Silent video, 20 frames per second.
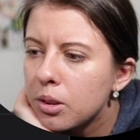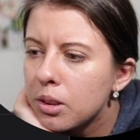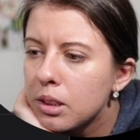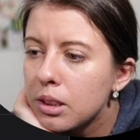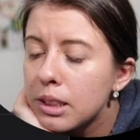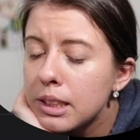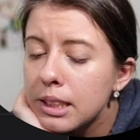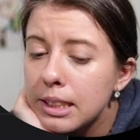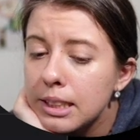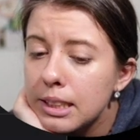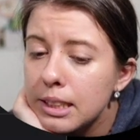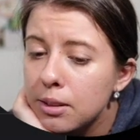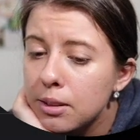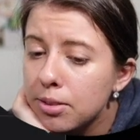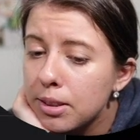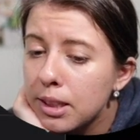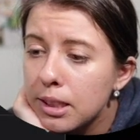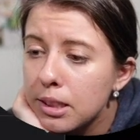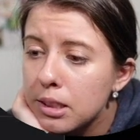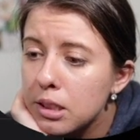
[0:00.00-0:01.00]
need
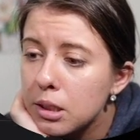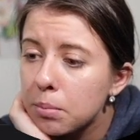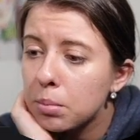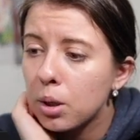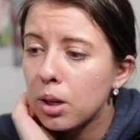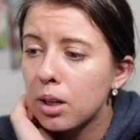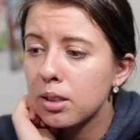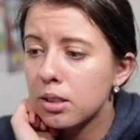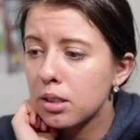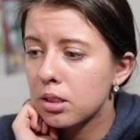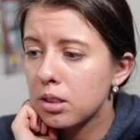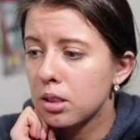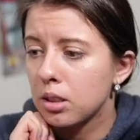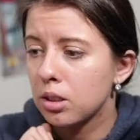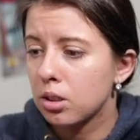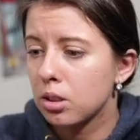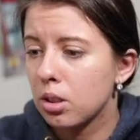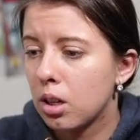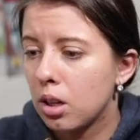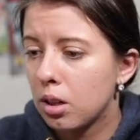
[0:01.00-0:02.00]
fancy processing
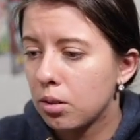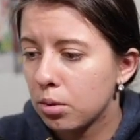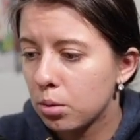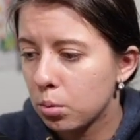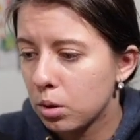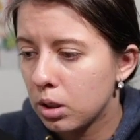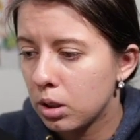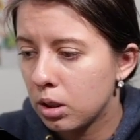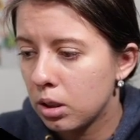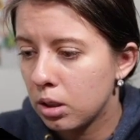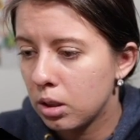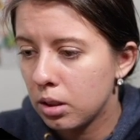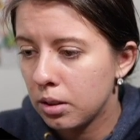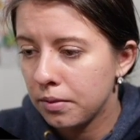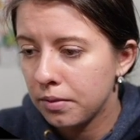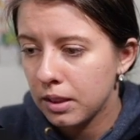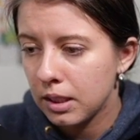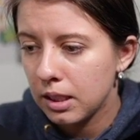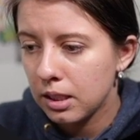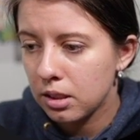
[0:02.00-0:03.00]
software.
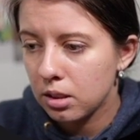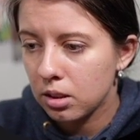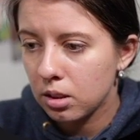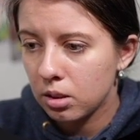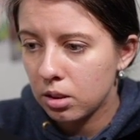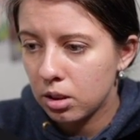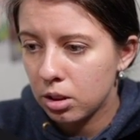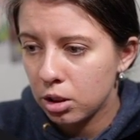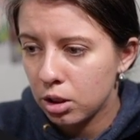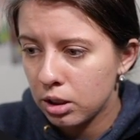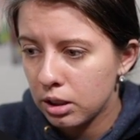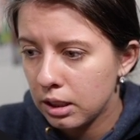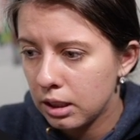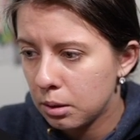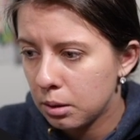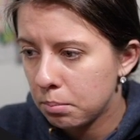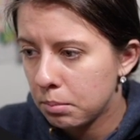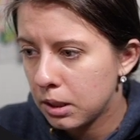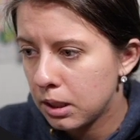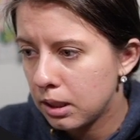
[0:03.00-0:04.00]
It's a large
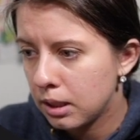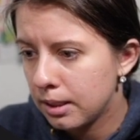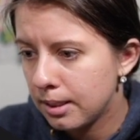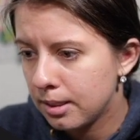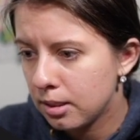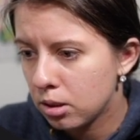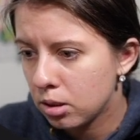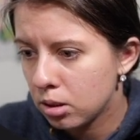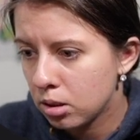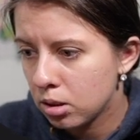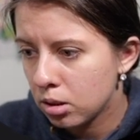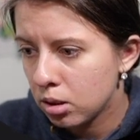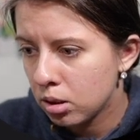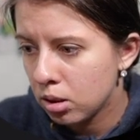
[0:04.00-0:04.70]
database.